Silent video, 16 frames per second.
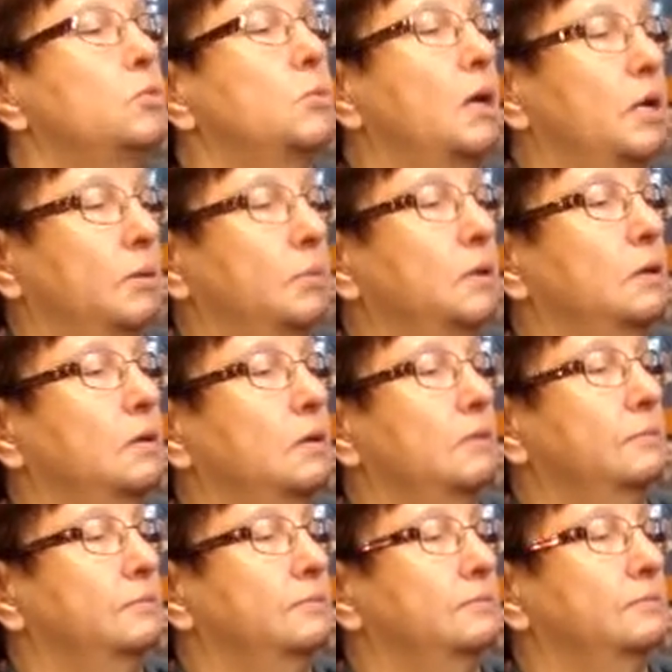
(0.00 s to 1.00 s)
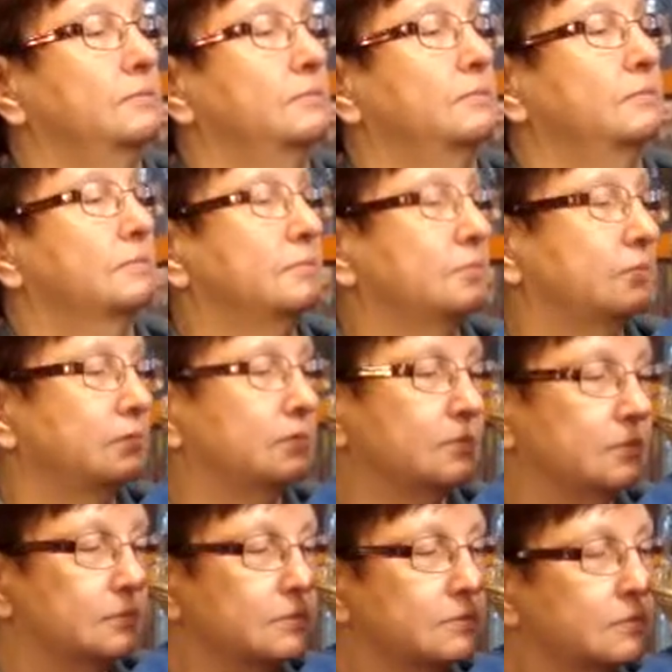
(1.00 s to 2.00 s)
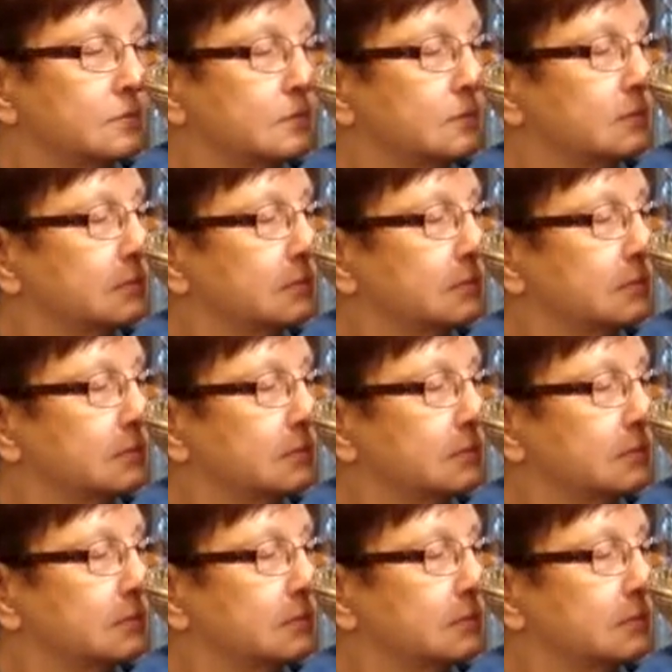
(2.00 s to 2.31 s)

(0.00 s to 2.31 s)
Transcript: you made it mean. Hey, Colin.